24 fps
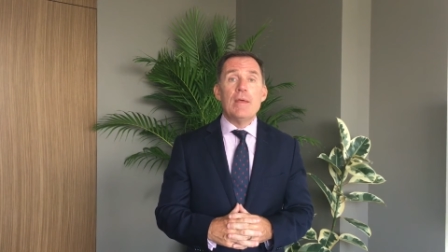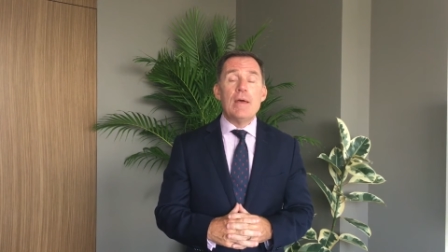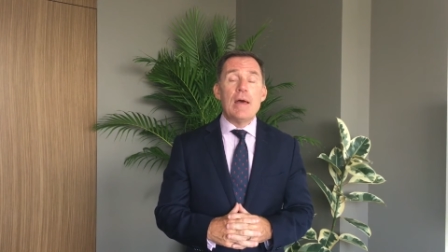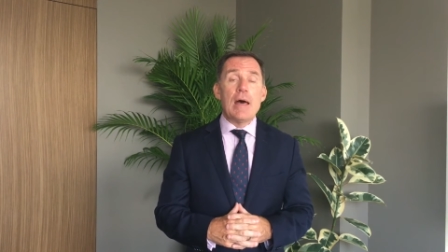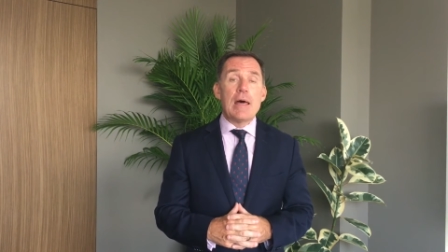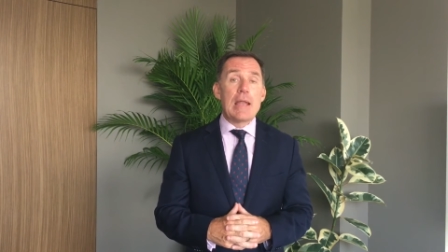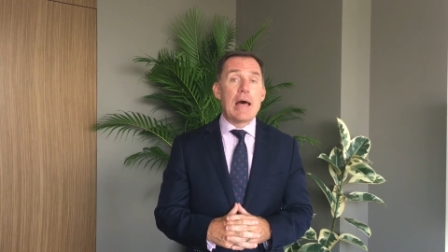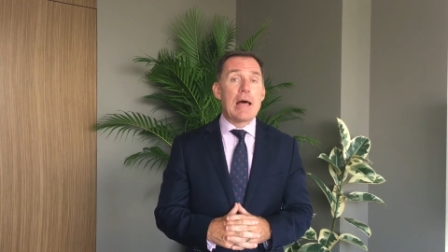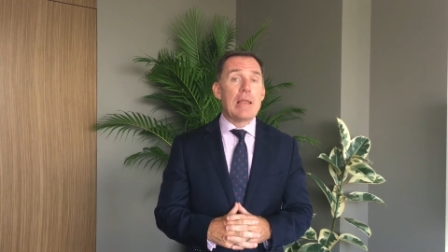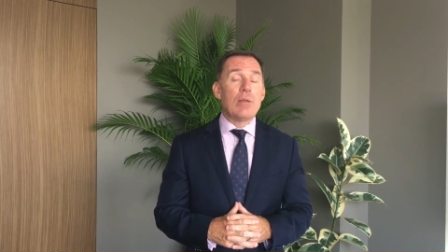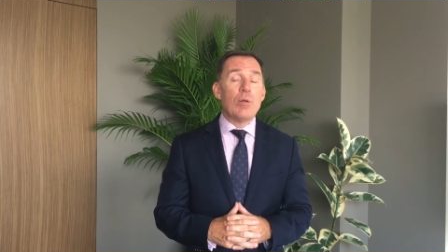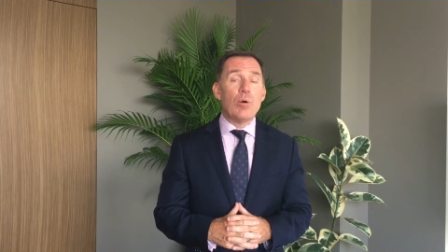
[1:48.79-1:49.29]

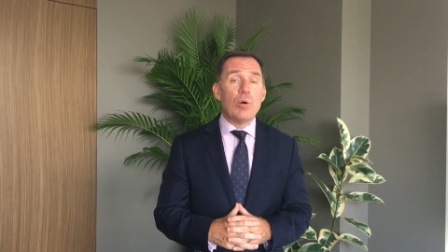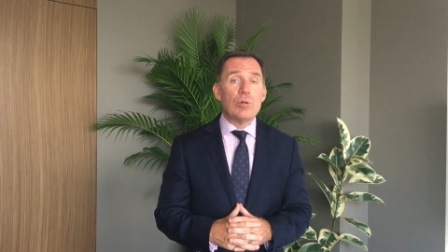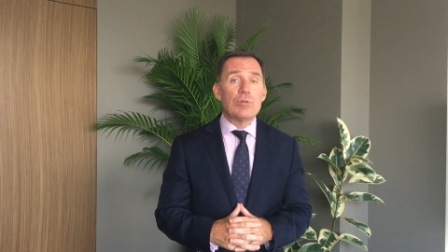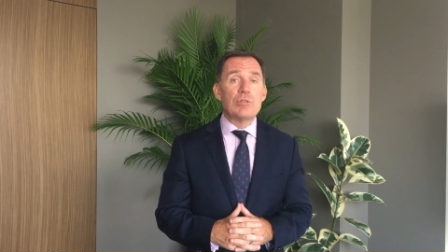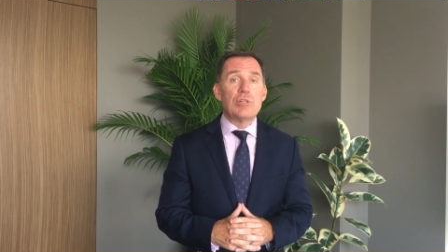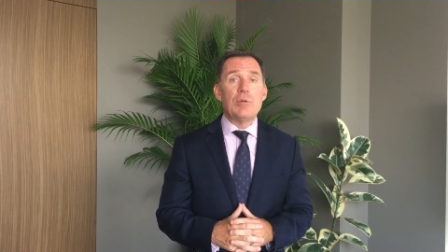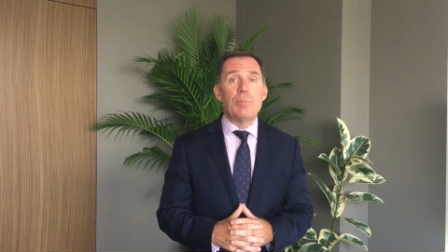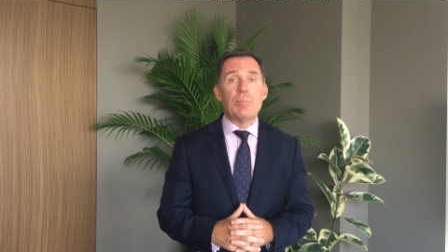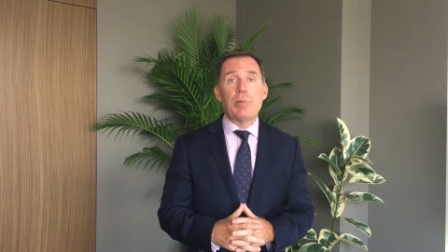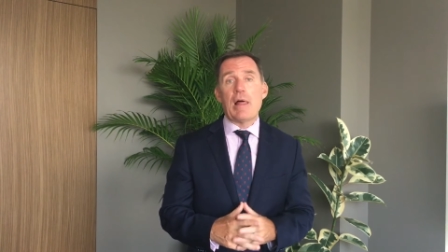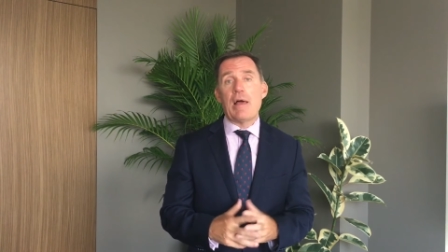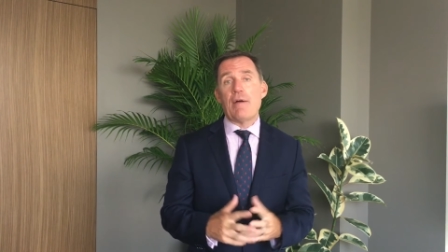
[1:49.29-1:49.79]
And our
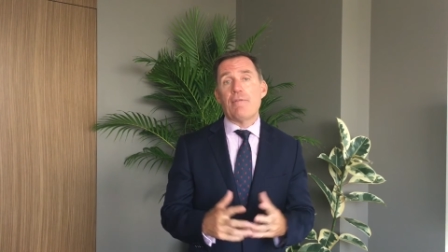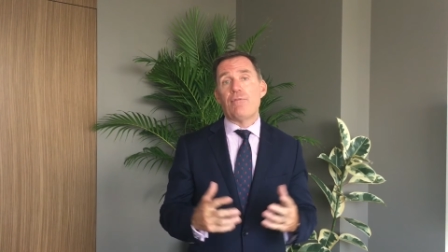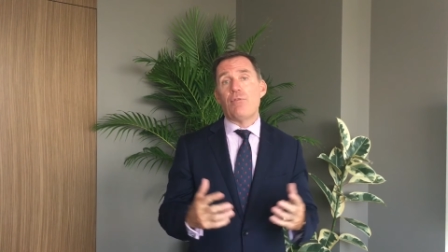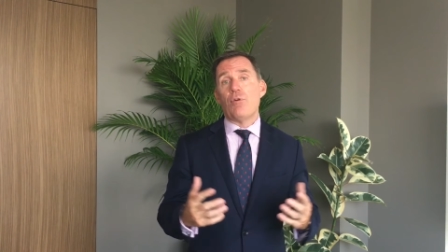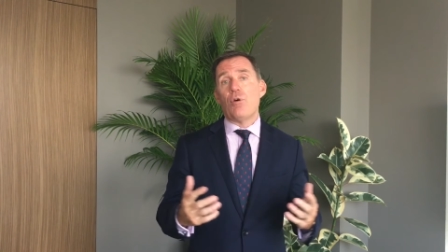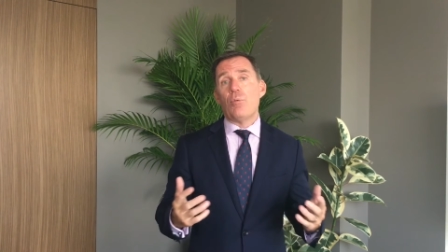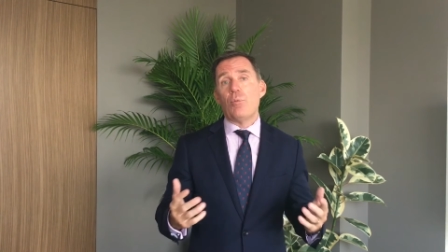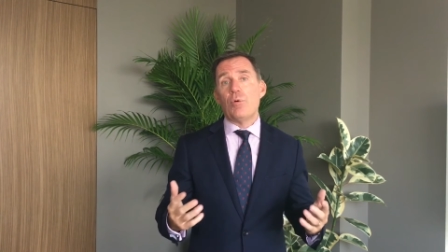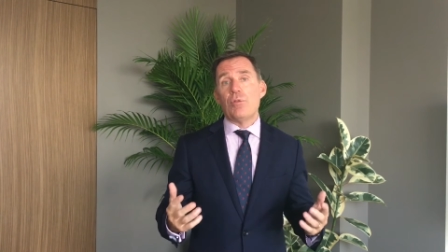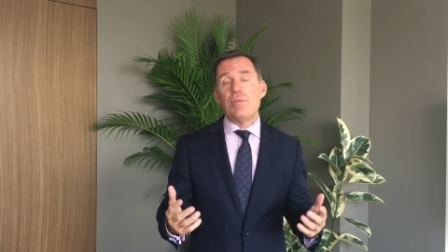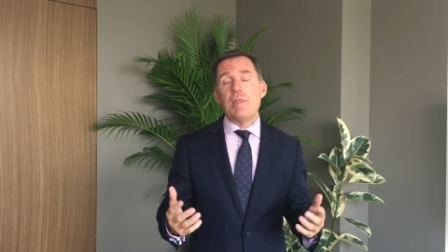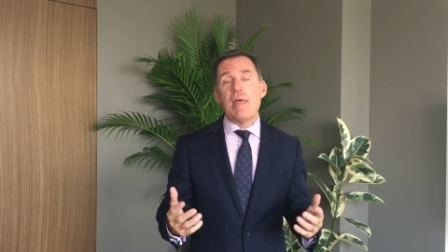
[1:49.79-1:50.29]
loyalty
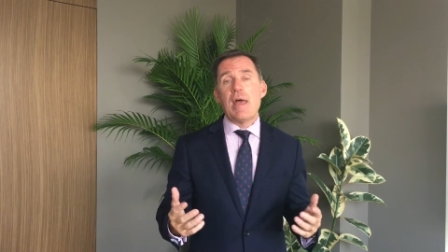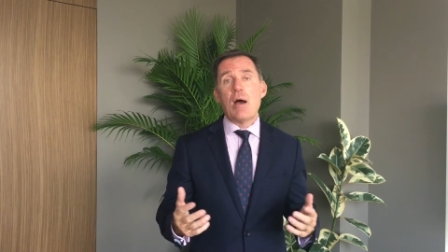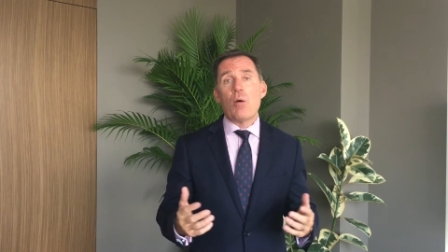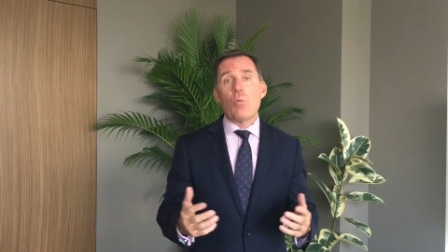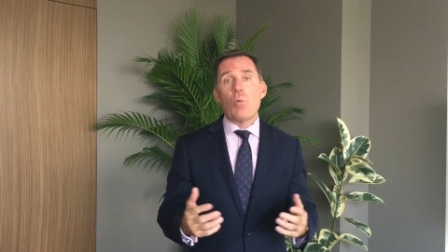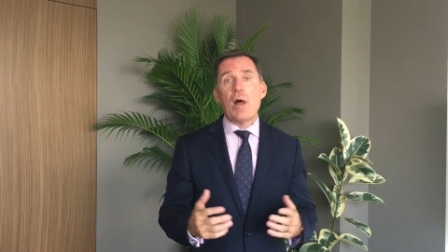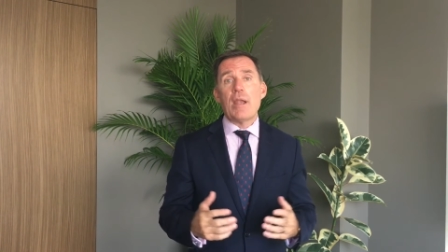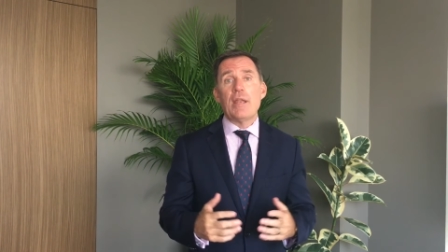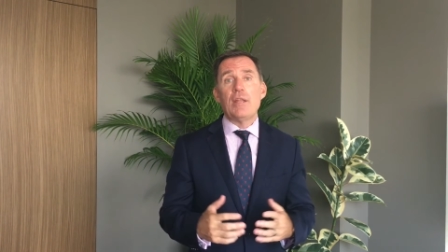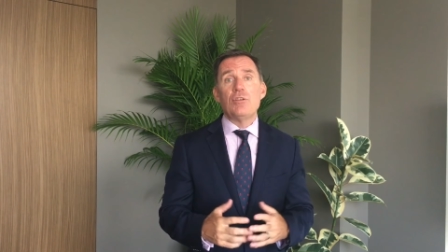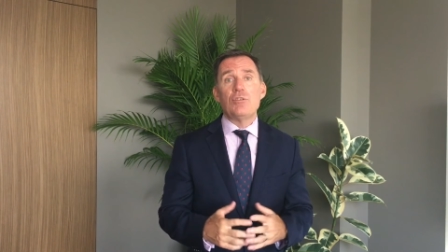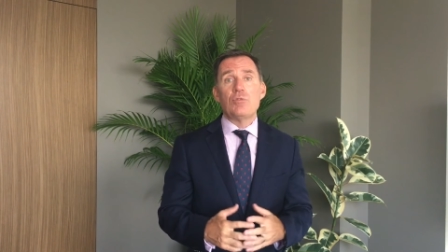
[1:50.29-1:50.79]
platform, with now
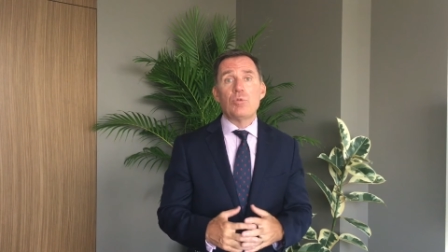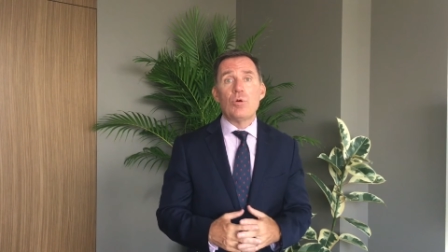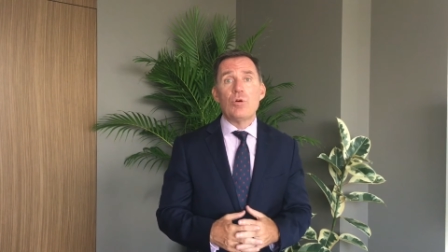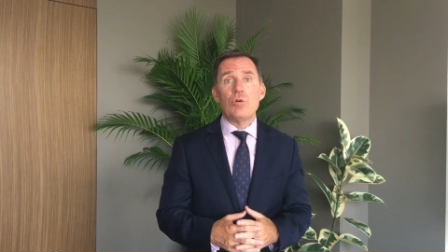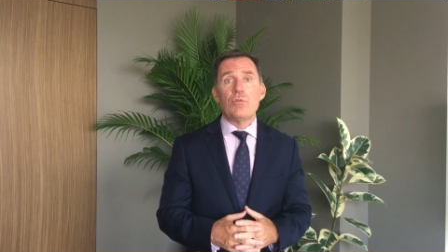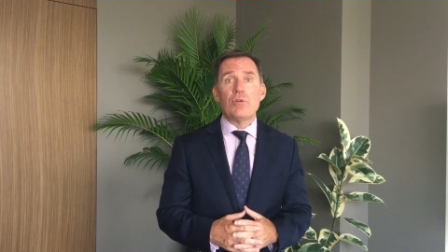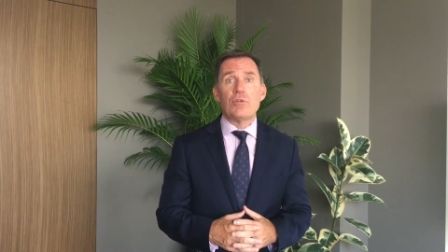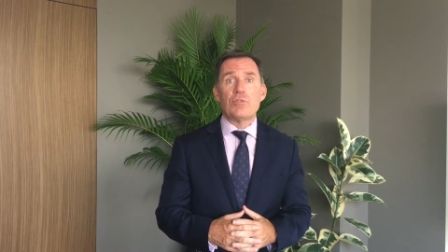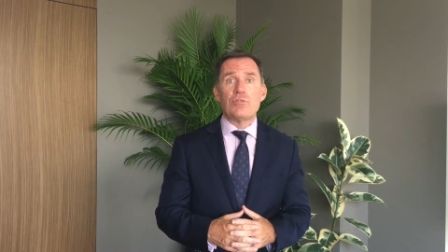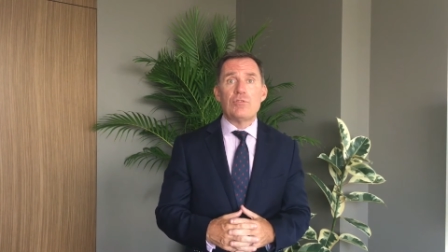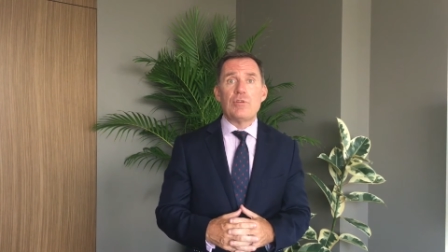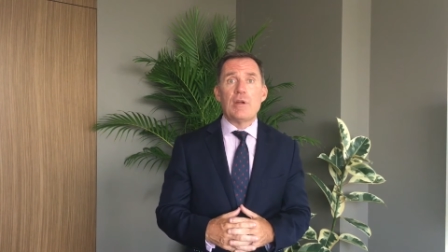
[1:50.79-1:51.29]
1 in
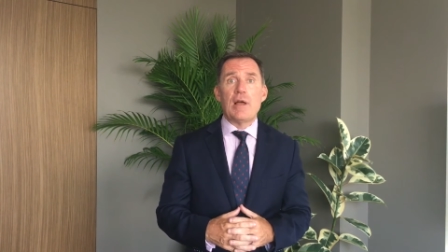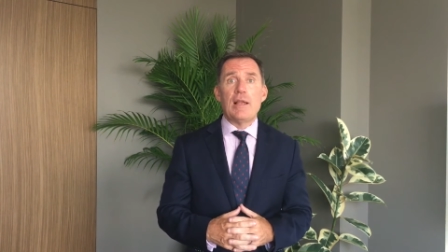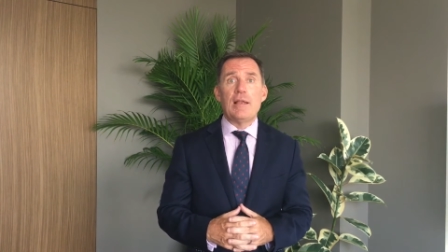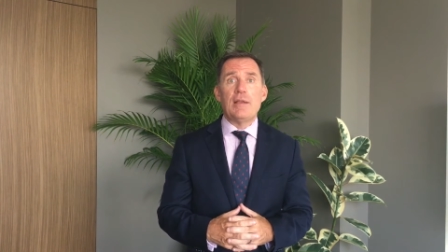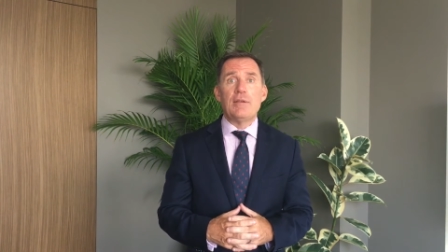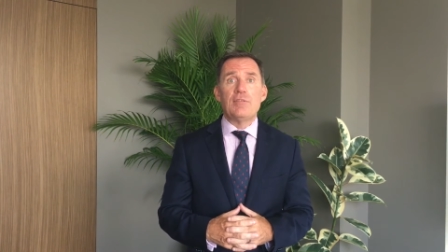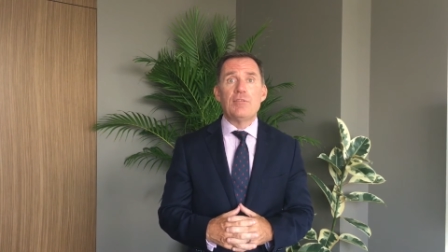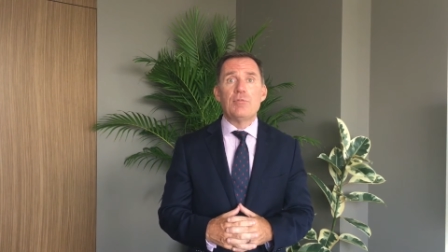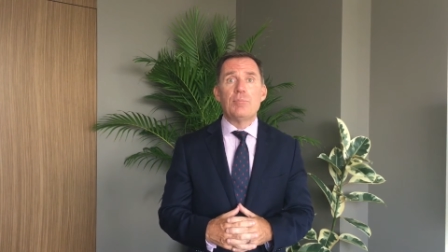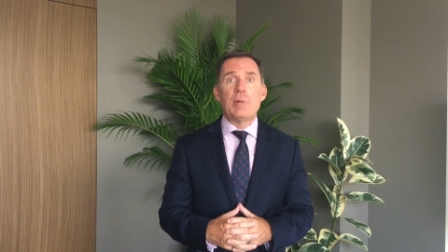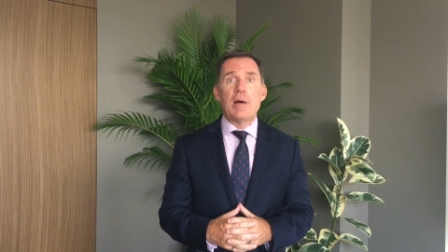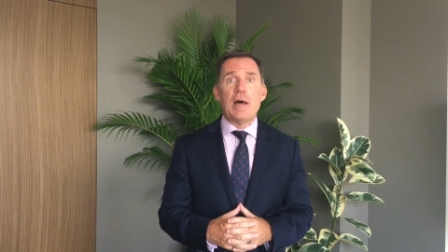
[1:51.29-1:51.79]
12
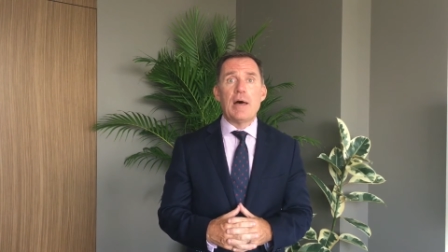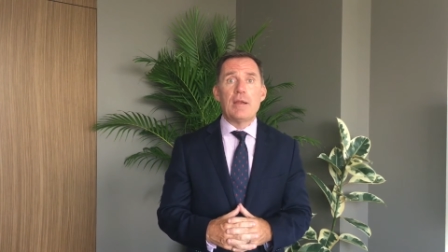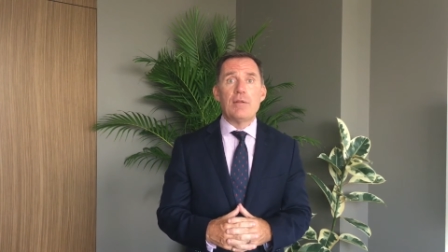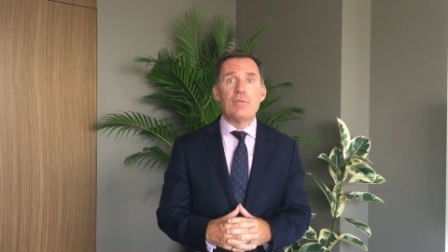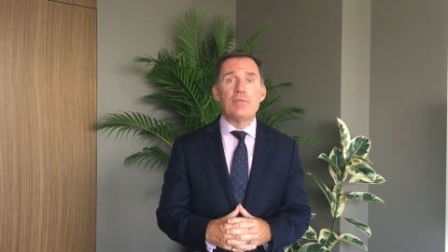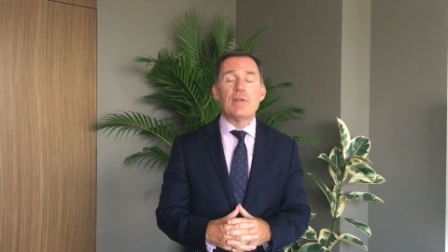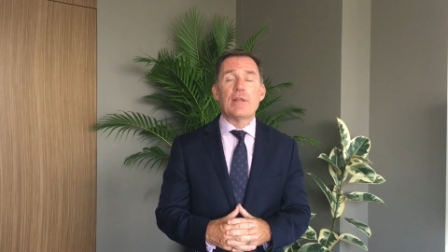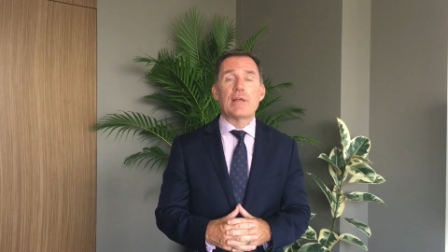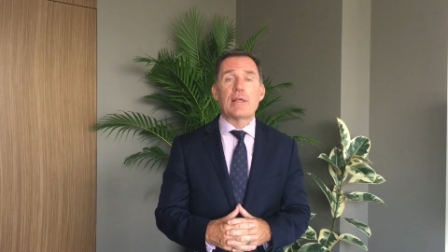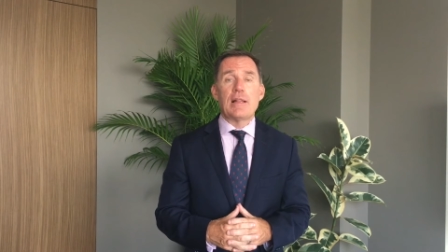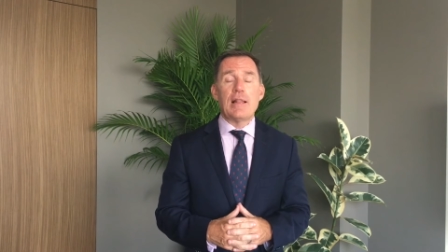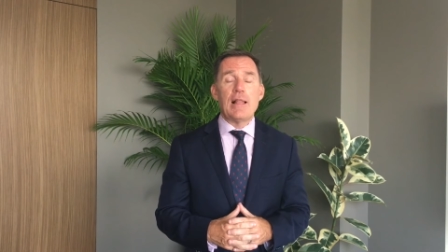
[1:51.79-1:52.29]
Australians as part of
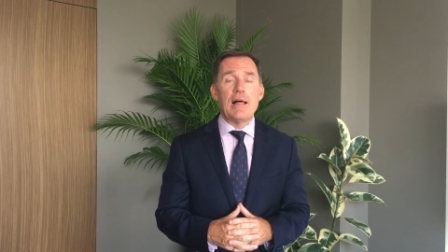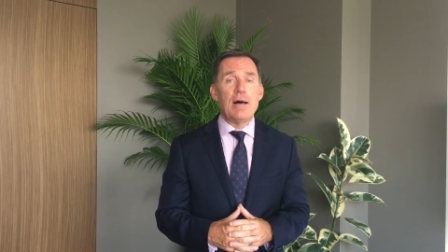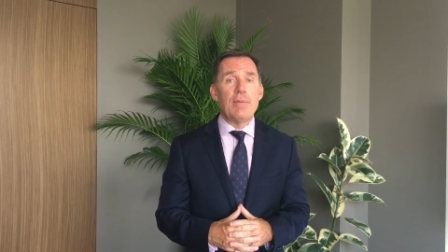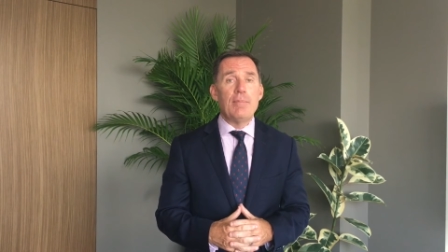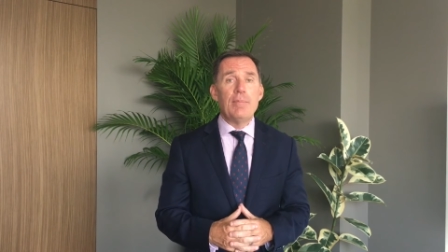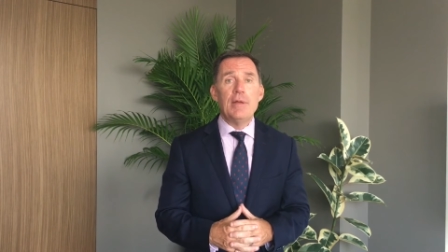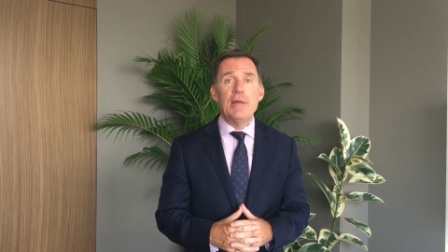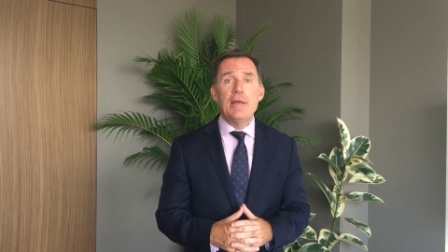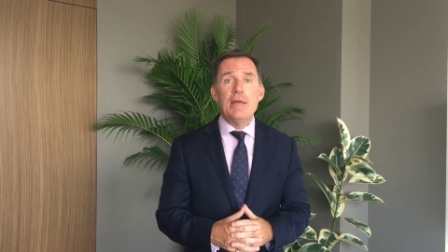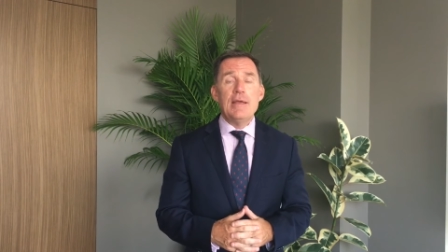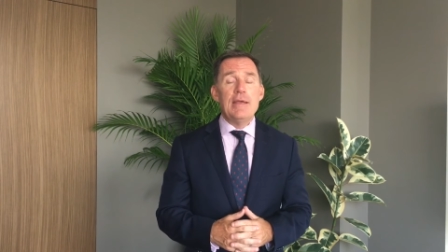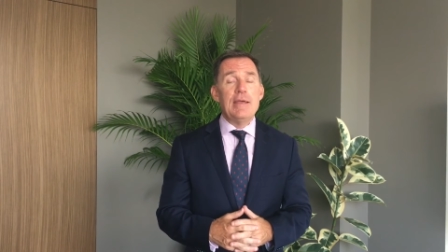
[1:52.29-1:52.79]
the club,